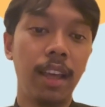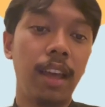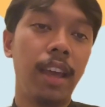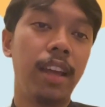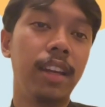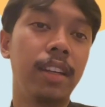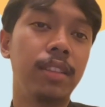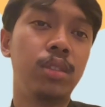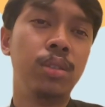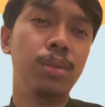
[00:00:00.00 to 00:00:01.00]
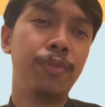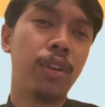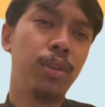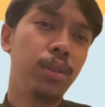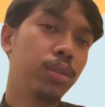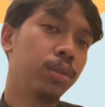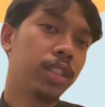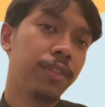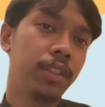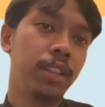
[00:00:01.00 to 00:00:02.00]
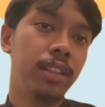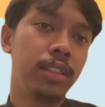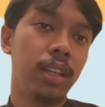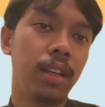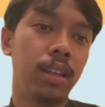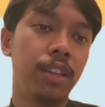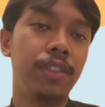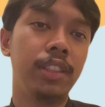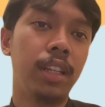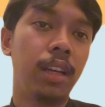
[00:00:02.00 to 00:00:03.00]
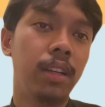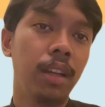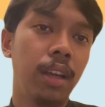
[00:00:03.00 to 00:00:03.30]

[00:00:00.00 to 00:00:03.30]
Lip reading: And for those who suffer this aphasia,